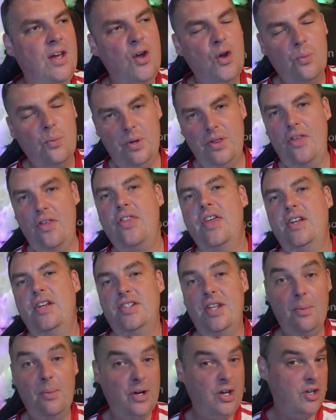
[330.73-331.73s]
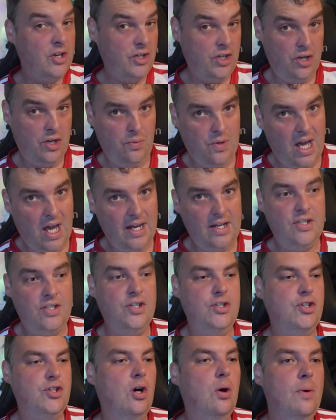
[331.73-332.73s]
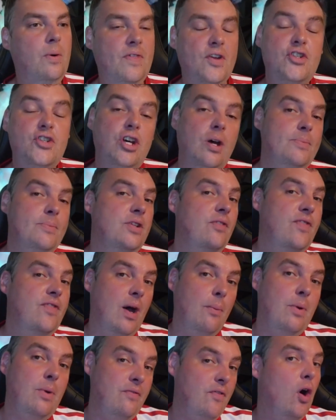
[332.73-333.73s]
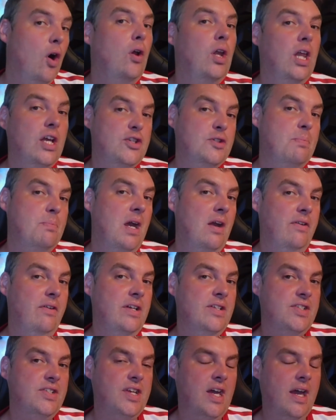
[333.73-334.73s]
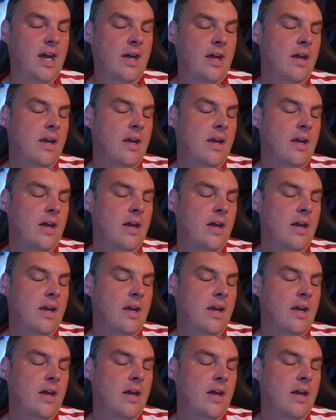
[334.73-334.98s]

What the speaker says: were the things that were going to unite us all, in the terms of that we've all experienced it,